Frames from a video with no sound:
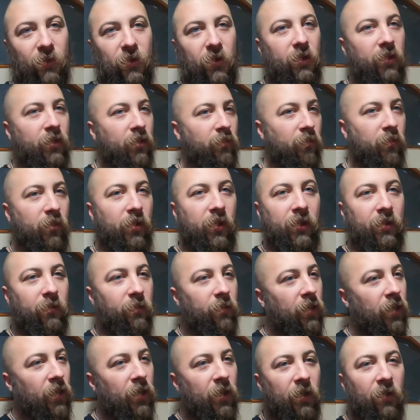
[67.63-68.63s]

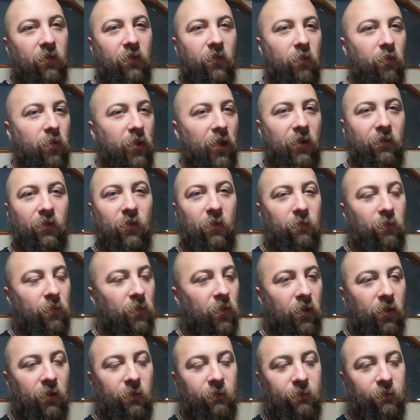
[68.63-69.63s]
and we have
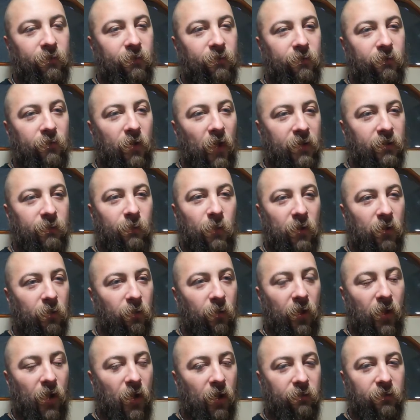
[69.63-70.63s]
the ice maker
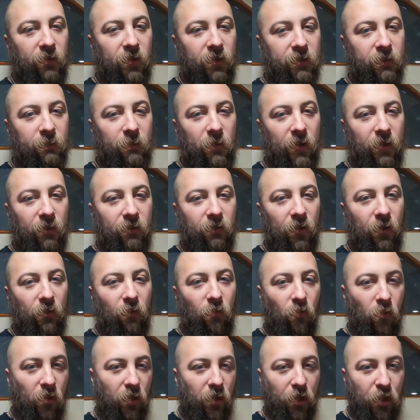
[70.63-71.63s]
we have doesn't make like
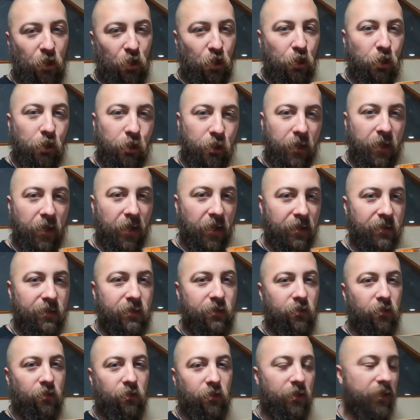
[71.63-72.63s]
really good ice,
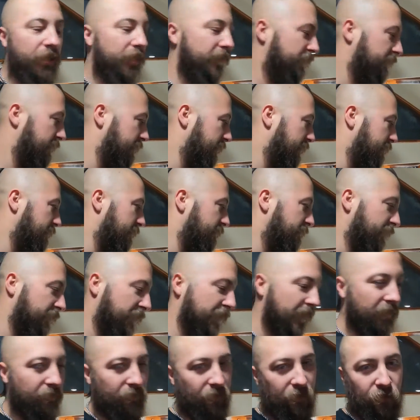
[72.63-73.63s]
so you
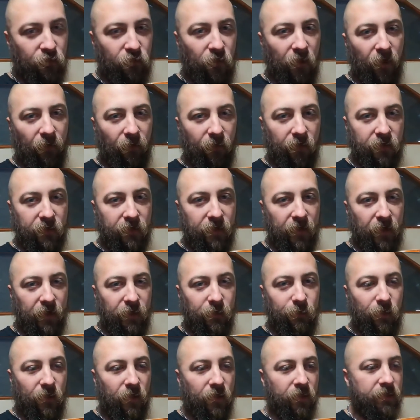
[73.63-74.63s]
can't really transfer it to the
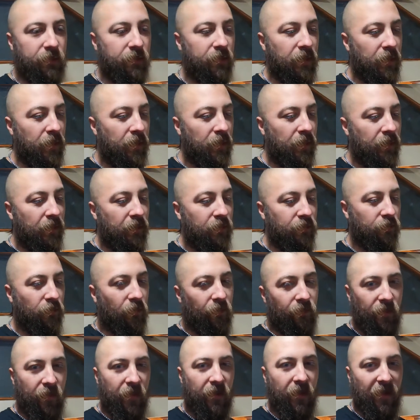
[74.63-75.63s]
ice box. So
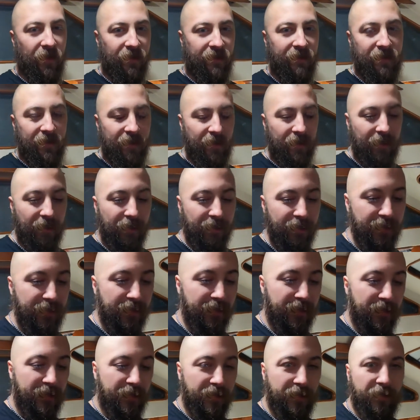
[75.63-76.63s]
I've got an idea
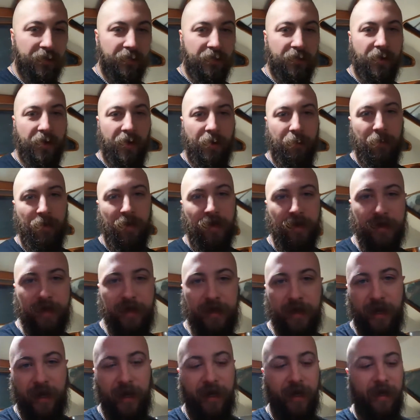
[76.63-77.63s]
that I'm gonna
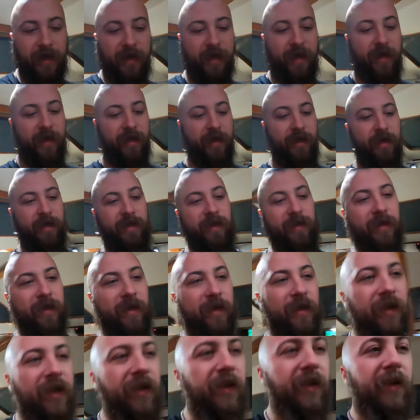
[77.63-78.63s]
take,
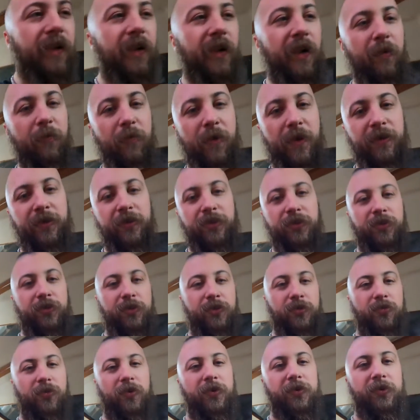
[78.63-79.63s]
and I may just
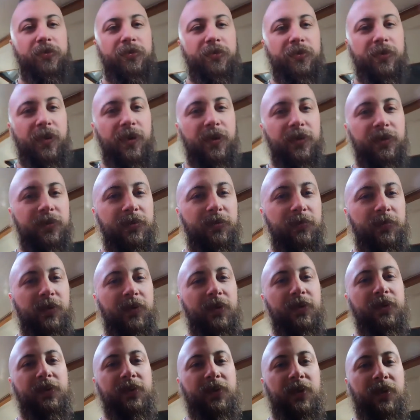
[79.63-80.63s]
destroy two things, so we're
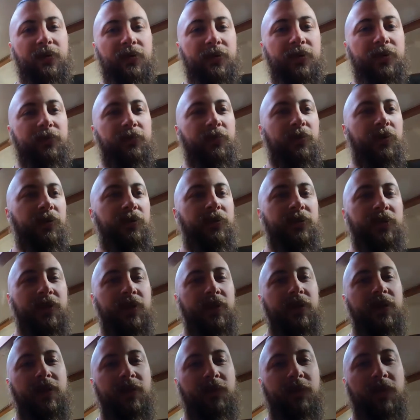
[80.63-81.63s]
gonna see how this works.
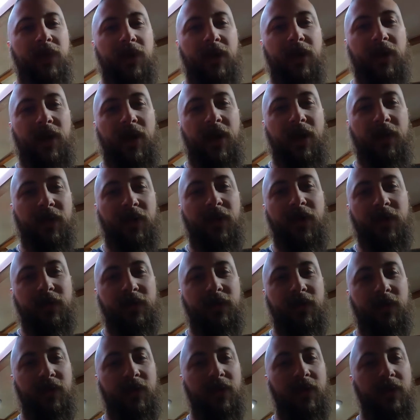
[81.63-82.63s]
But I already got
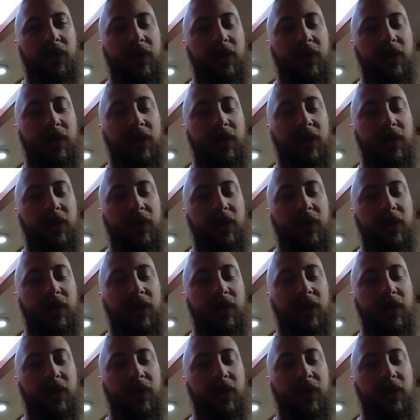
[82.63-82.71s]
started